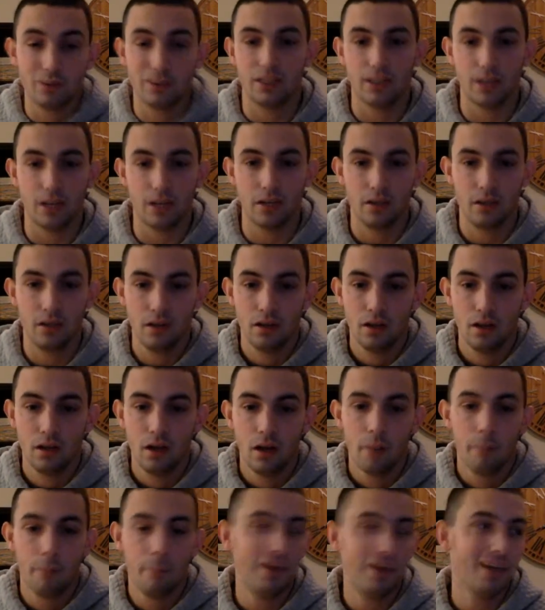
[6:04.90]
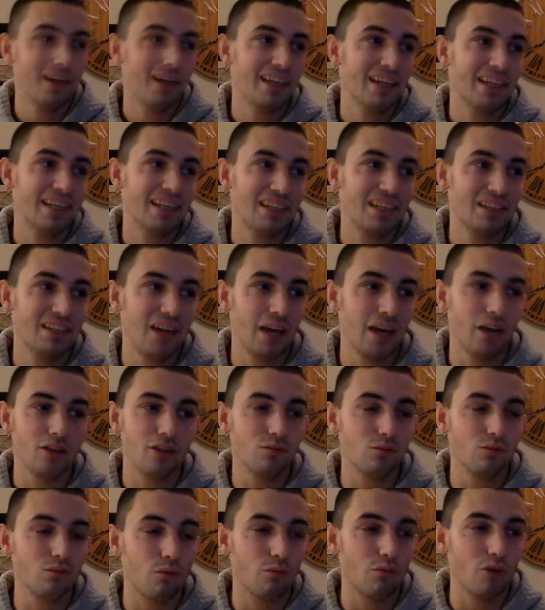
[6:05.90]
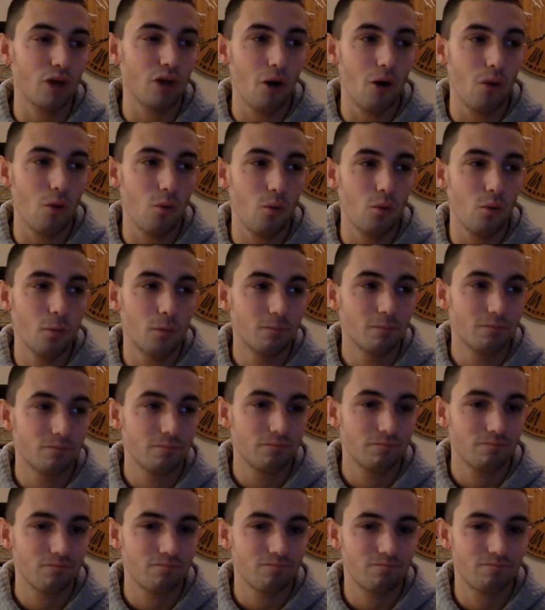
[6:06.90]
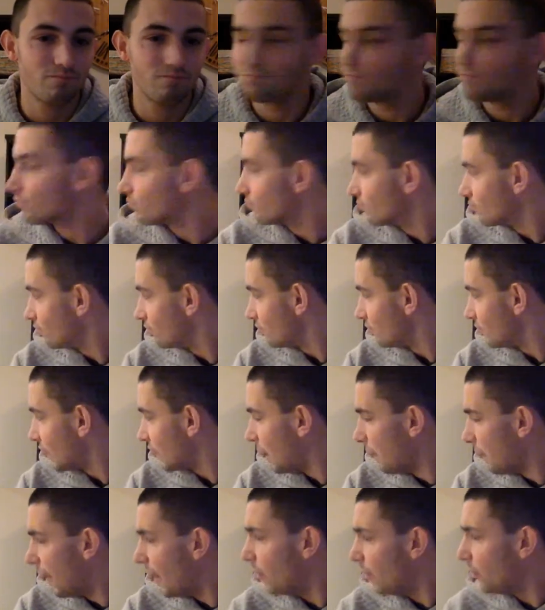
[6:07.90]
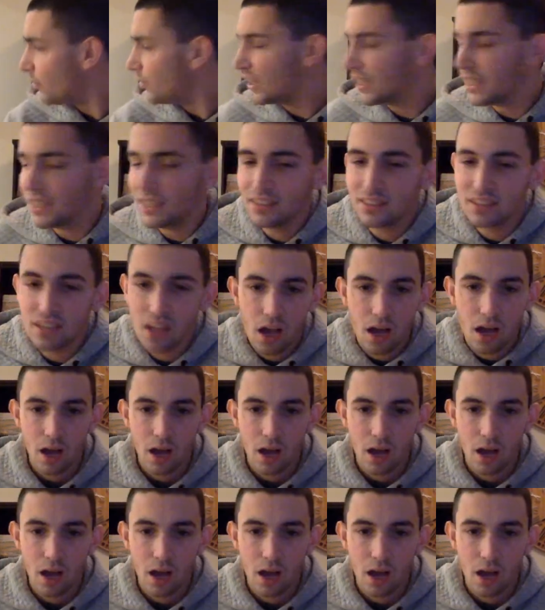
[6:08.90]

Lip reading: they did. But, I also don't know. My whole thing is,